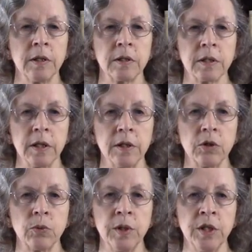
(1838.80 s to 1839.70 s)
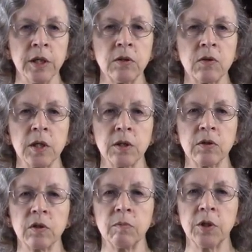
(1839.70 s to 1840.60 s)
Science rejects things
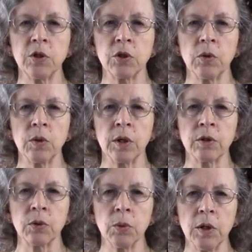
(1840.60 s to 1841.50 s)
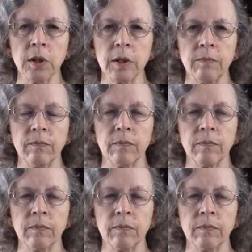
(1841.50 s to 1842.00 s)
that have been shown not to work.